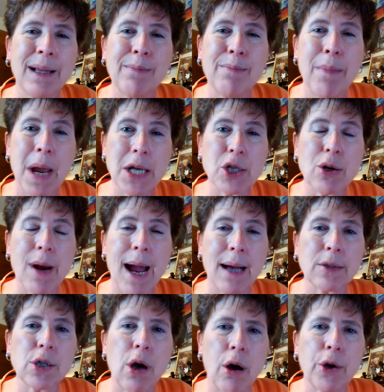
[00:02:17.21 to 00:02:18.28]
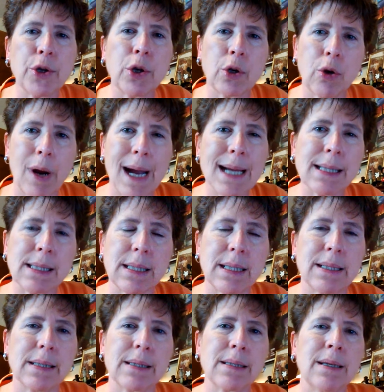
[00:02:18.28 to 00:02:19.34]
measure how tall your grass
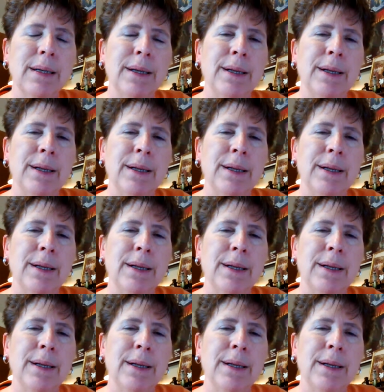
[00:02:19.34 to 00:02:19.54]
is.